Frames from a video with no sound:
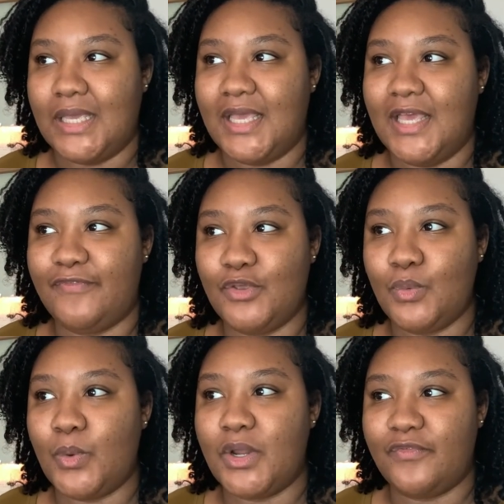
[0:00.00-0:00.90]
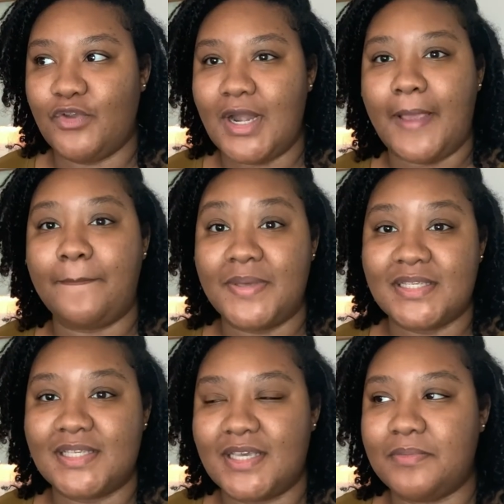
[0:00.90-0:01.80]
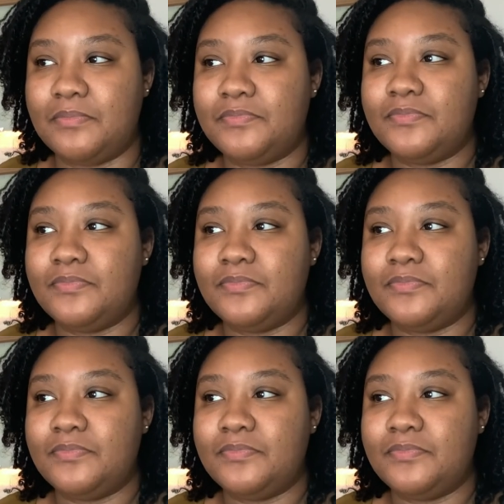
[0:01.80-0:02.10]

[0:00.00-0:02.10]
if you were, if you're like busy